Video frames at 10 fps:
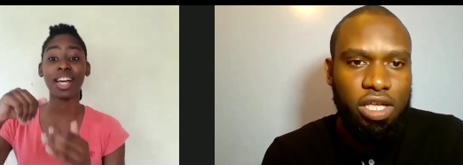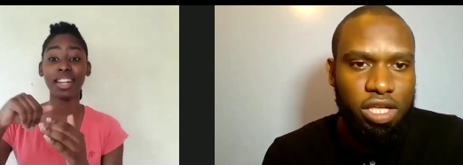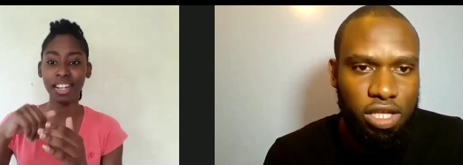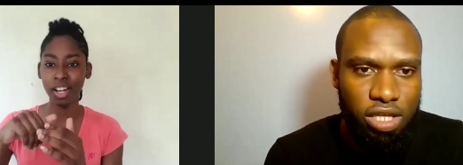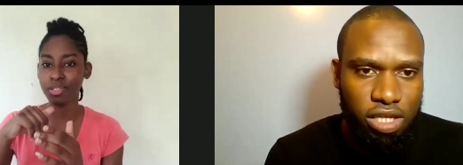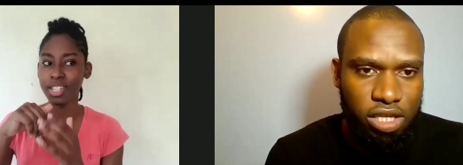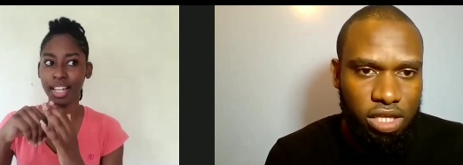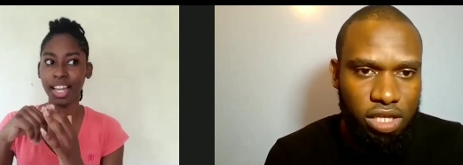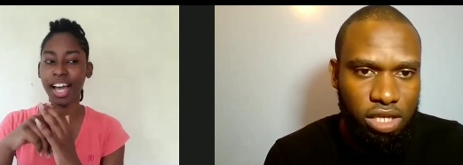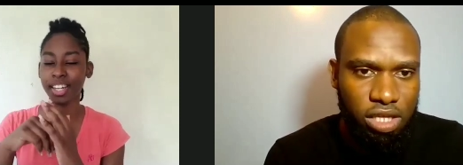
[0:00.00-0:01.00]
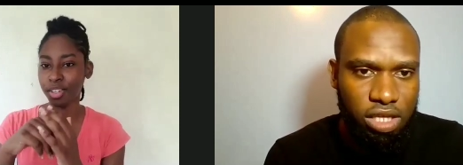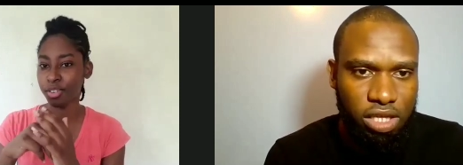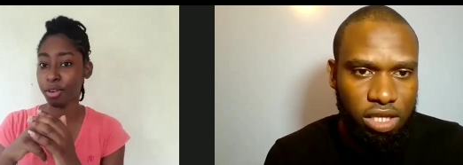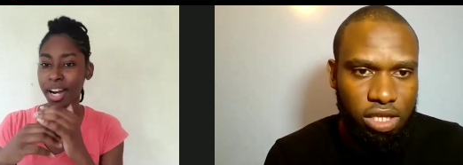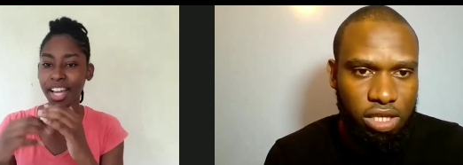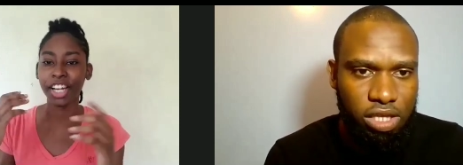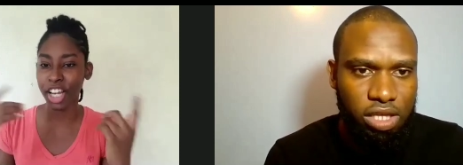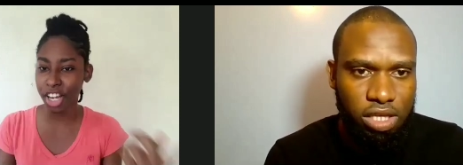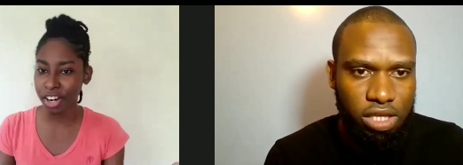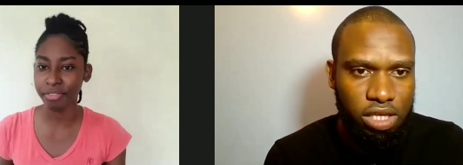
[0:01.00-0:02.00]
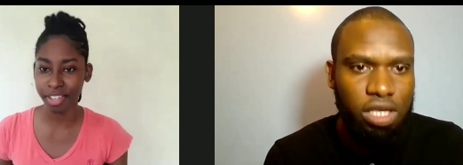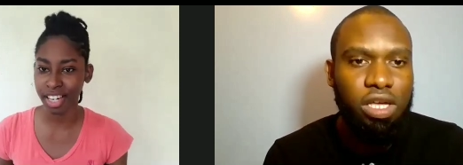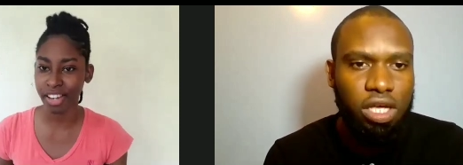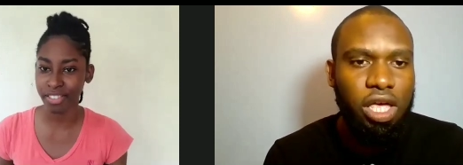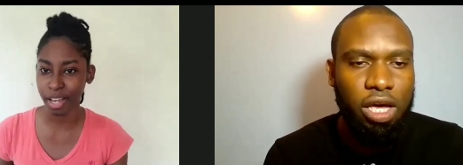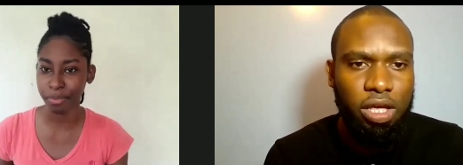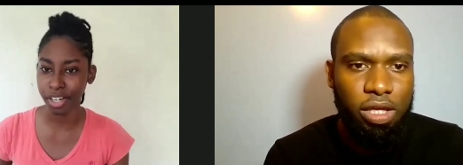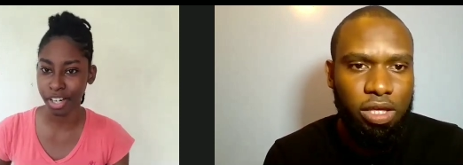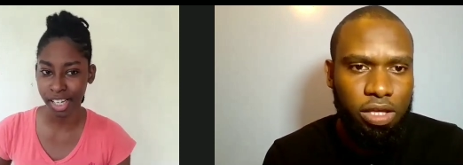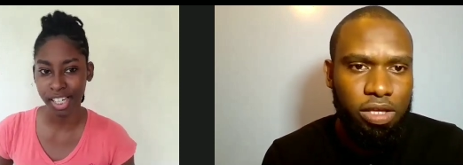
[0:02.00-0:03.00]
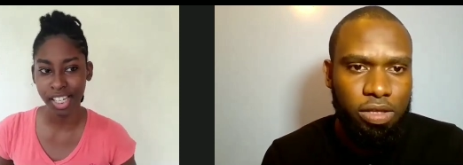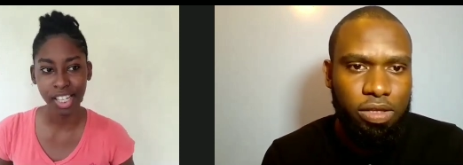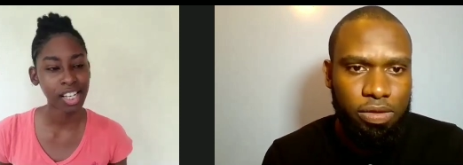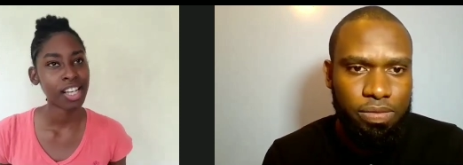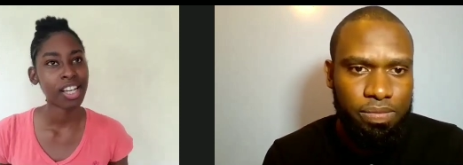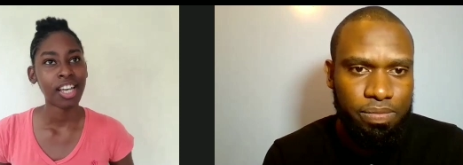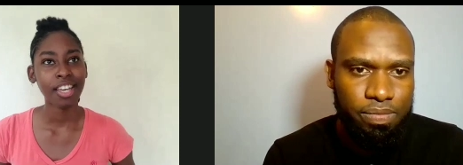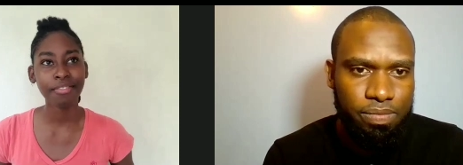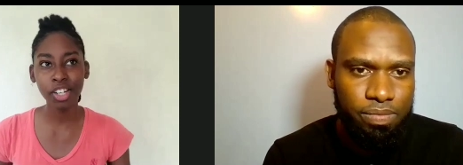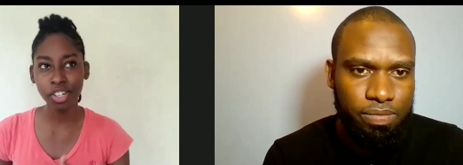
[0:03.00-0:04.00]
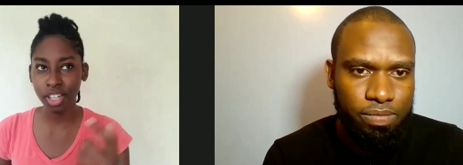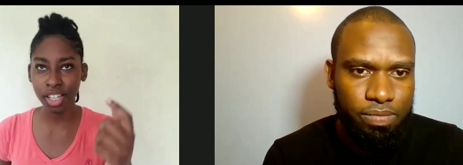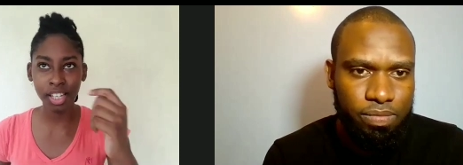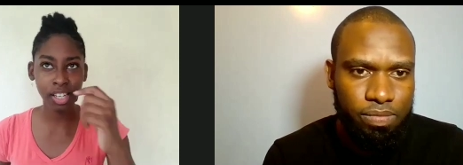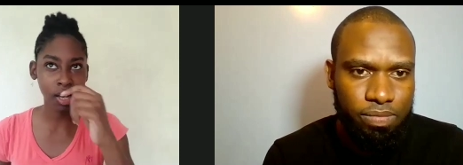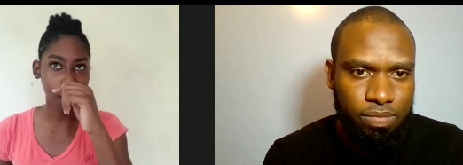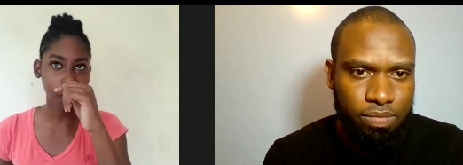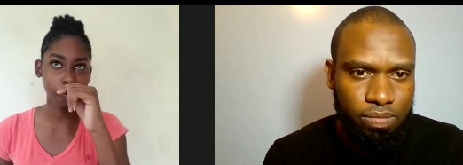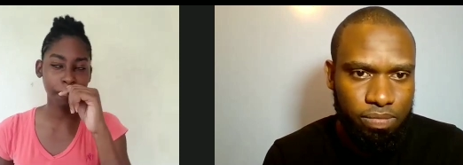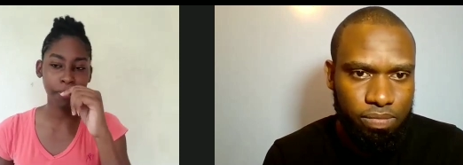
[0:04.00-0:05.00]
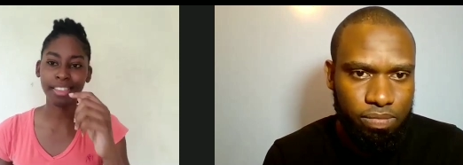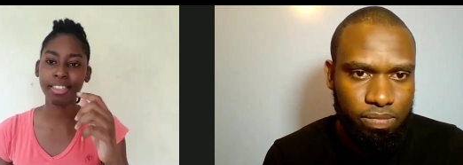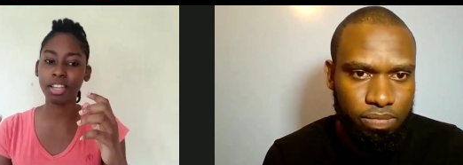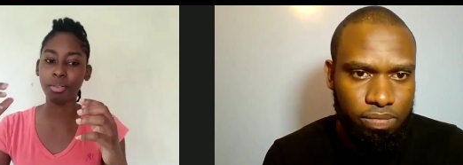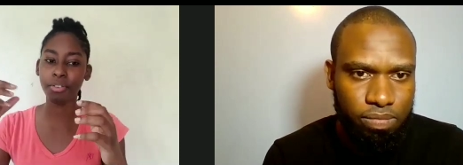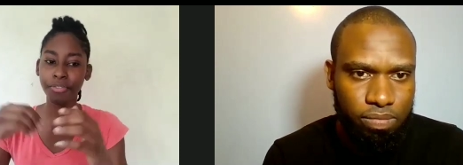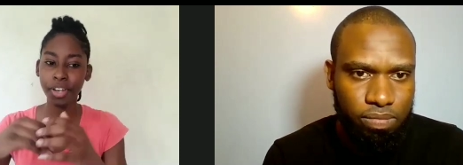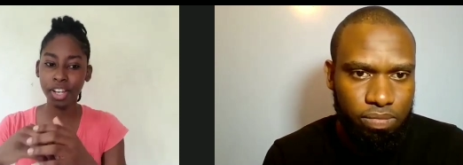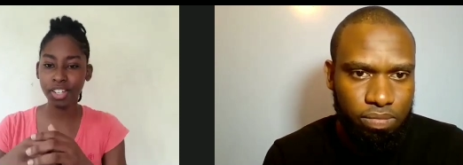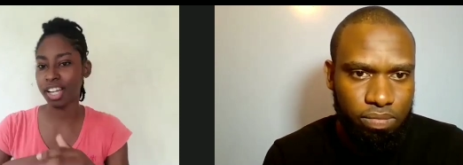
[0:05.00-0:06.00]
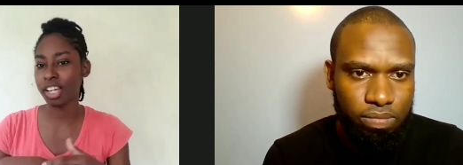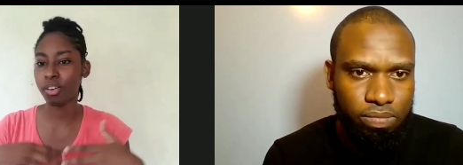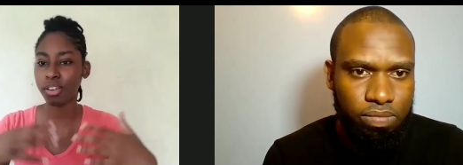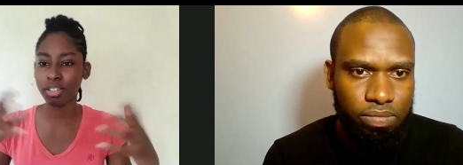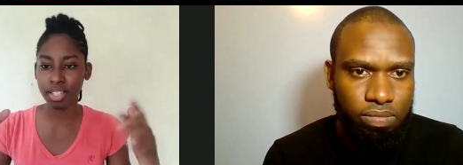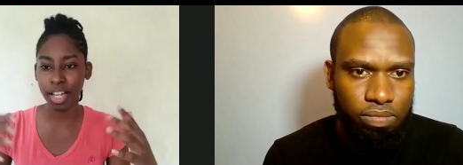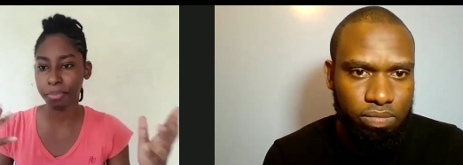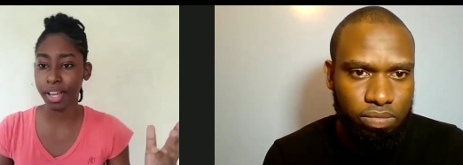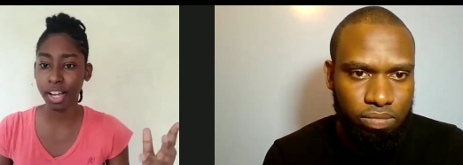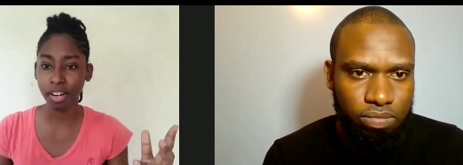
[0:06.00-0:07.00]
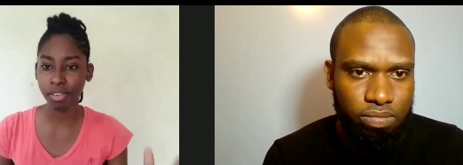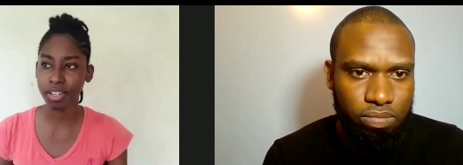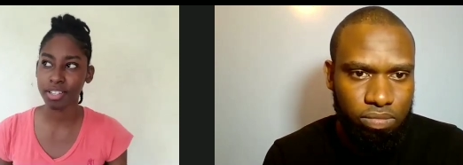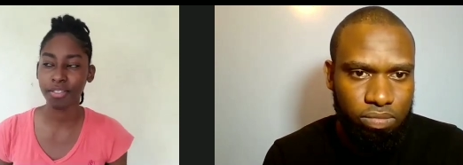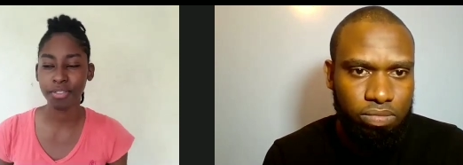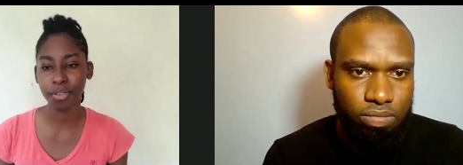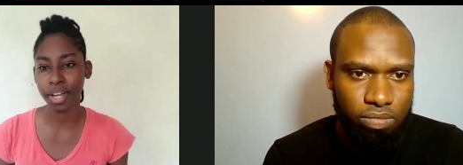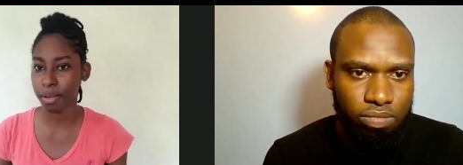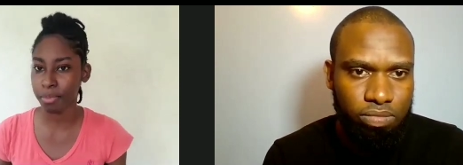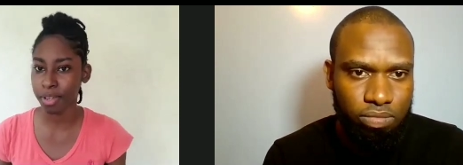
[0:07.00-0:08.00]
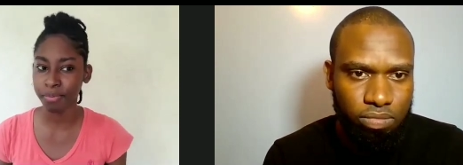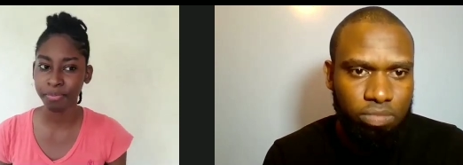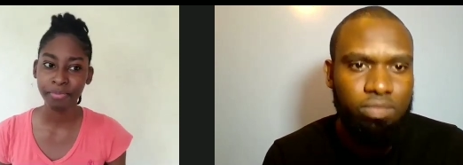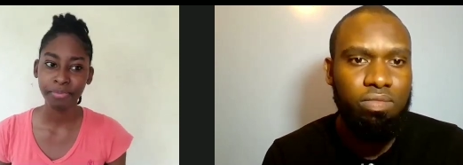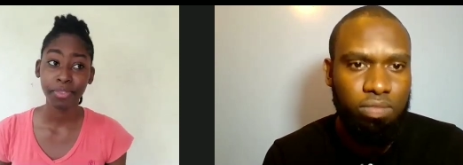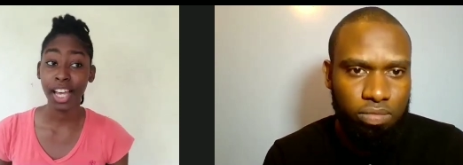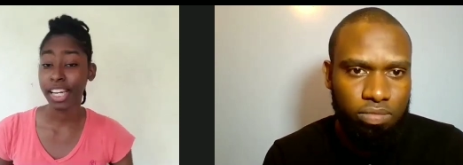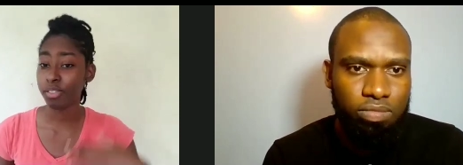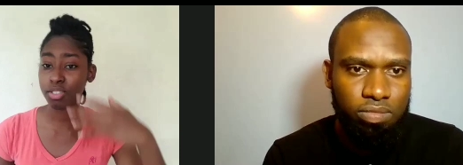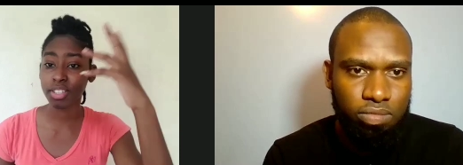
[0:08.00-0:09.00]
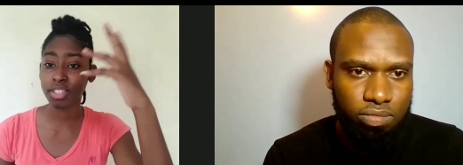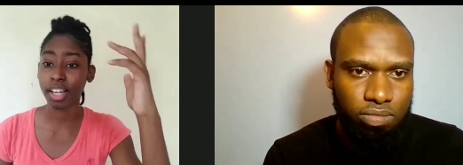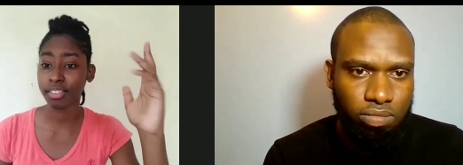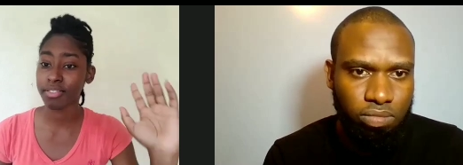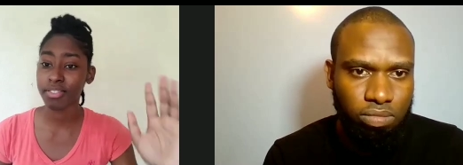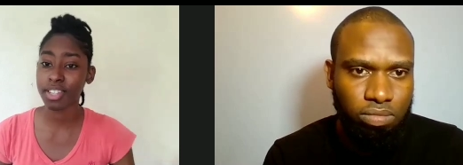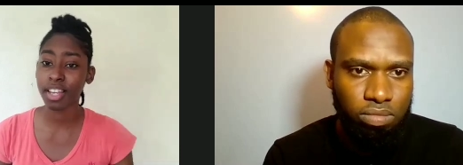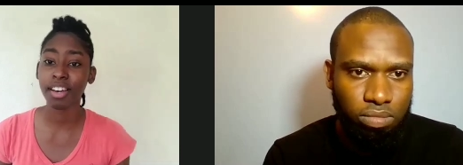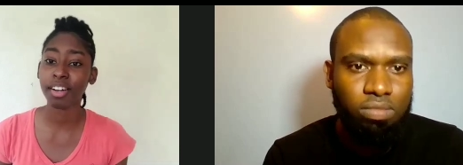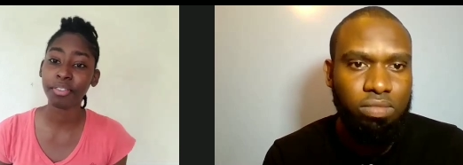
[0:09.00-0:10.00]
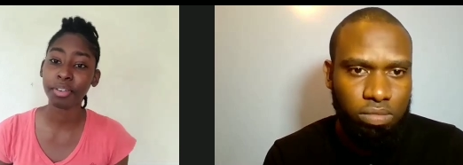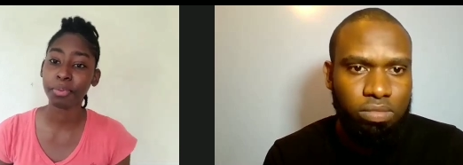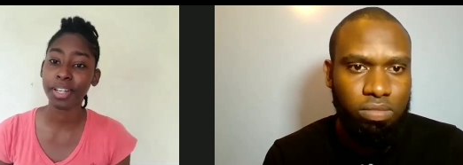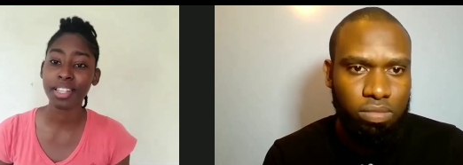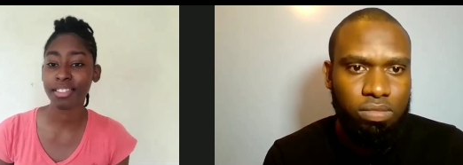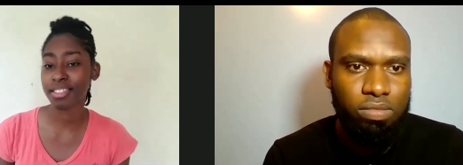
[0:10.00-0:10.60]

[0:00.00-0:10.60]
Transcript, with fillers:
Speaker 1: standing outside, uh, like at the door, but I could hear everything I was okay. right? Eventually, um, I think y'all were finished and then y'all were just like playing around and stuff. So I came in mm-hmm. and he was just like, singing all over the place. And